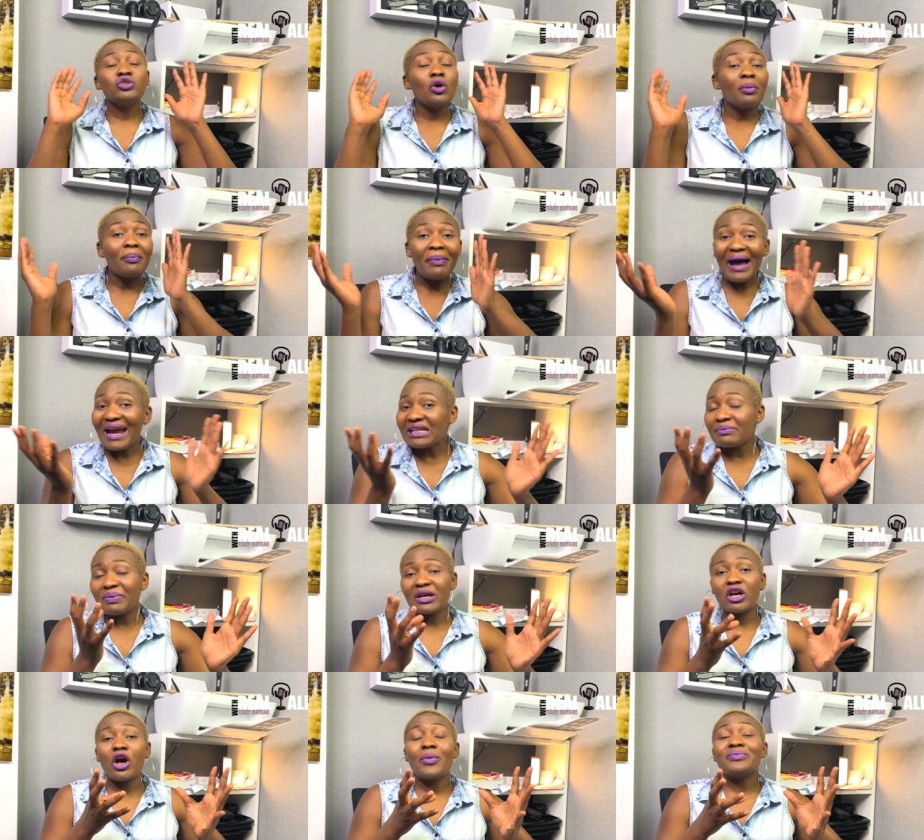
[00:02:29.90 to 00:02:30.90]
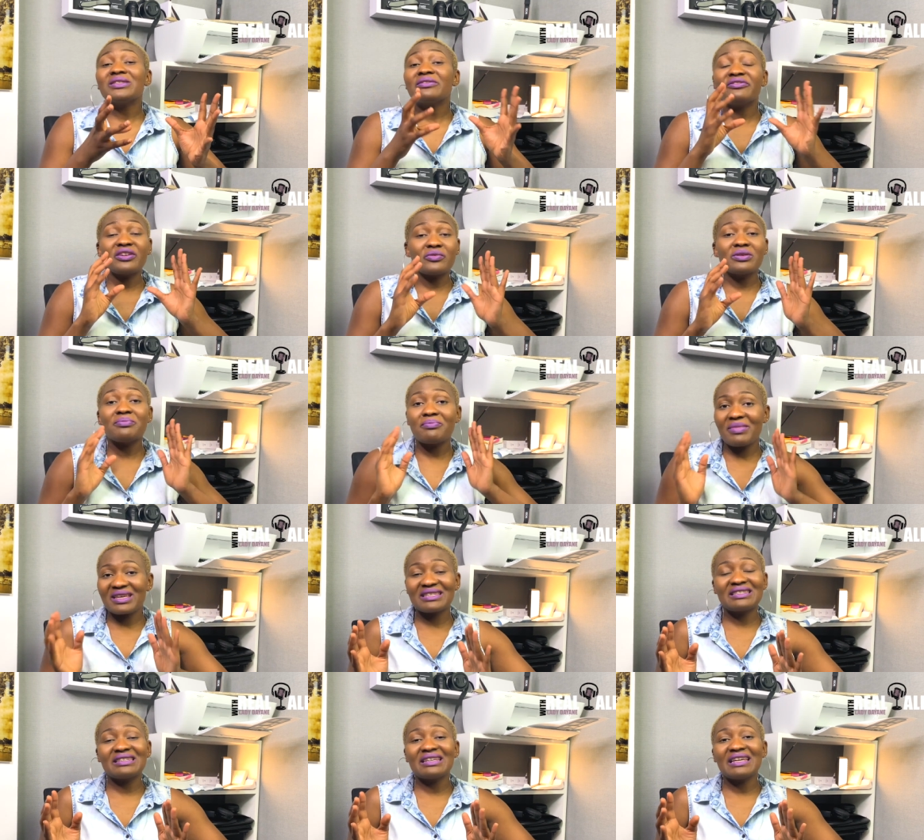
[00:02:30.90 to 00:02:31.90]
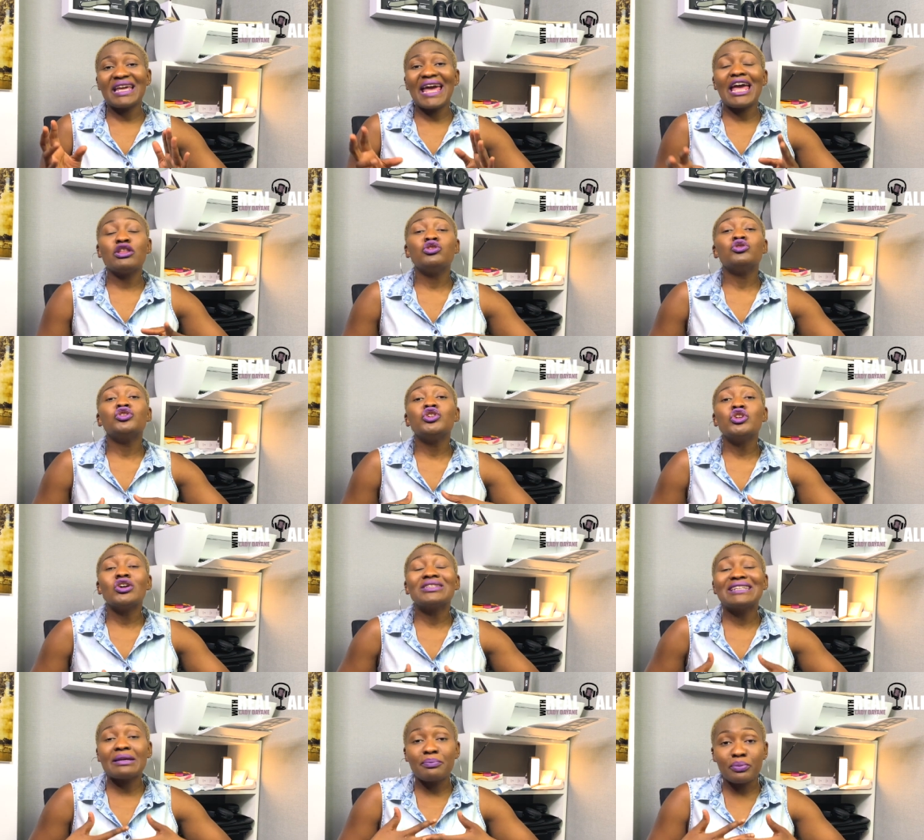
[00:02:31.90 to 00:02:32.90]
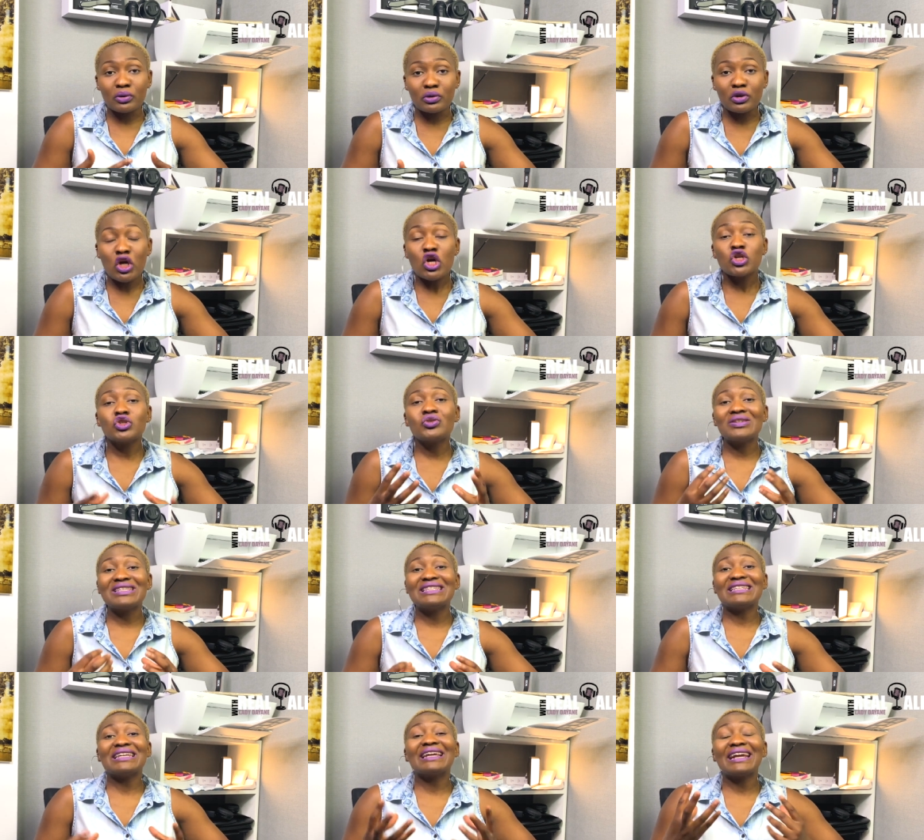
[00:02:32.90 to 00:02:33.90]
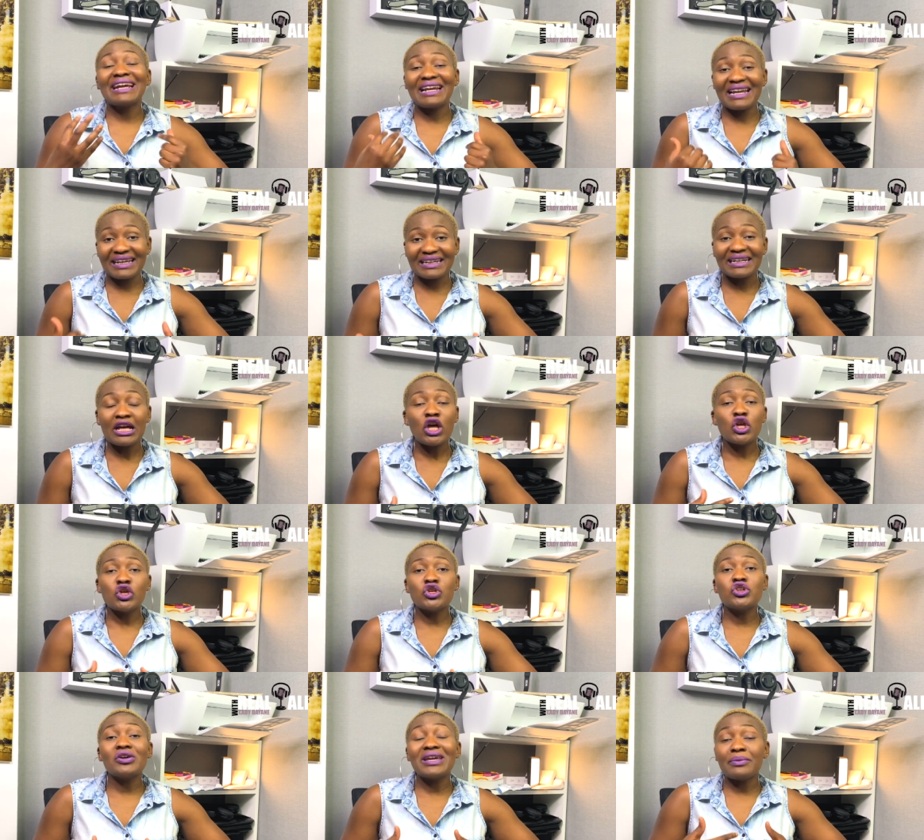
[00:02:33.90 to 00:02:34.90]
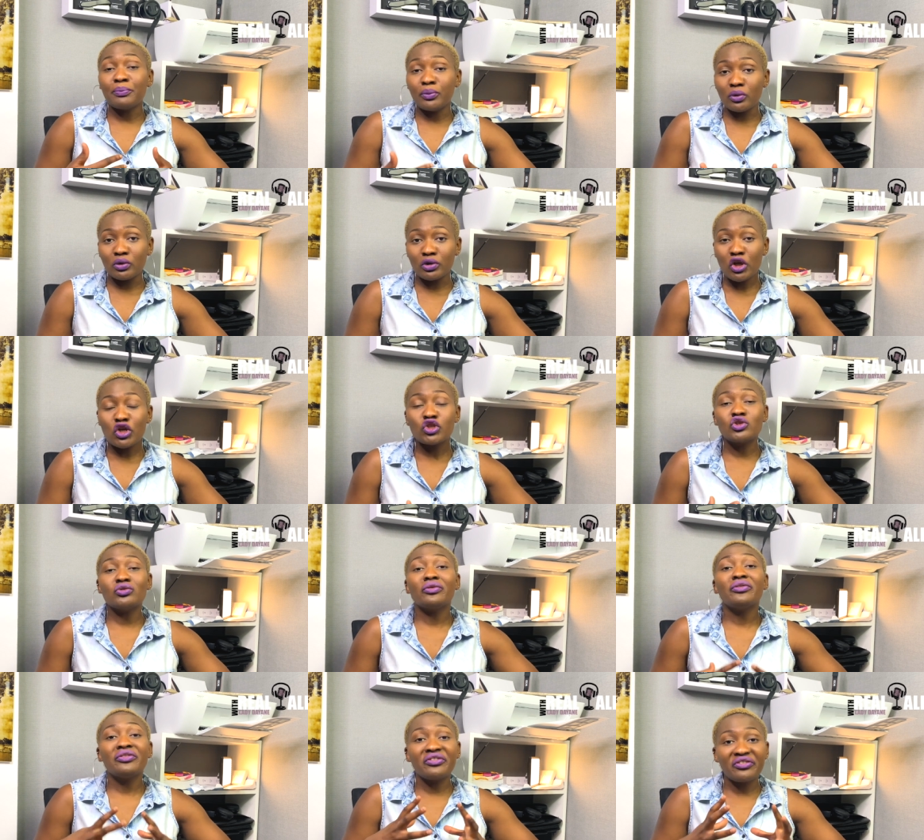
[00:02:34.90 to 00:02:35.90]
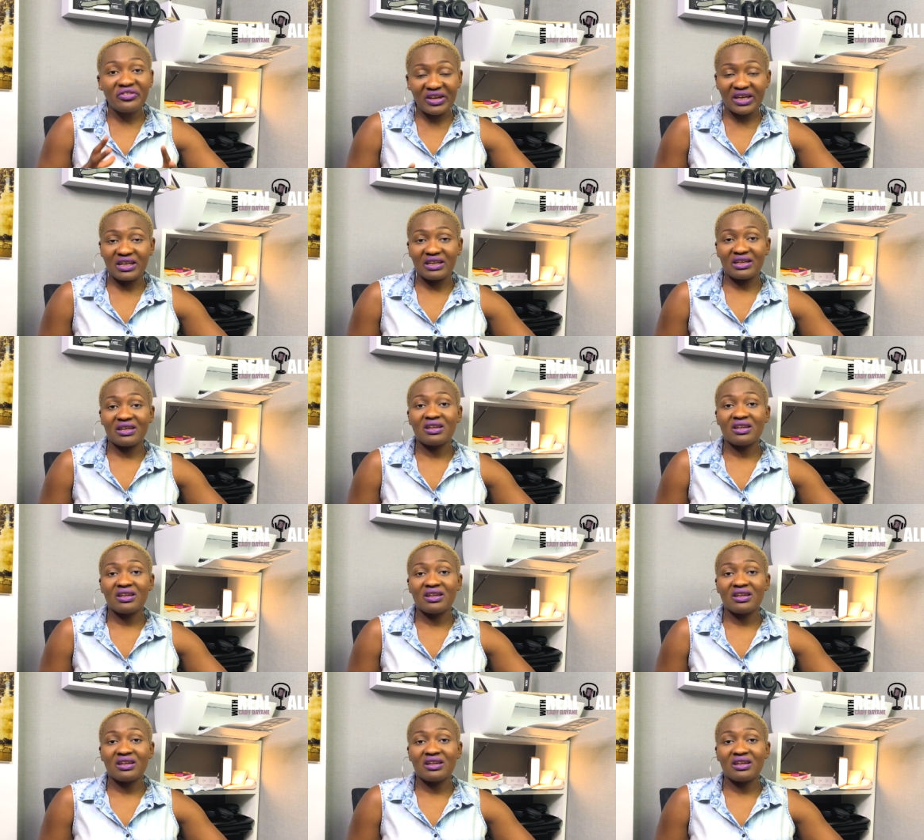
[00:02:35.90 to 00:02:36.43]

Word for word: your mind becomes very messy and you're not able to see clear. You're not able to think.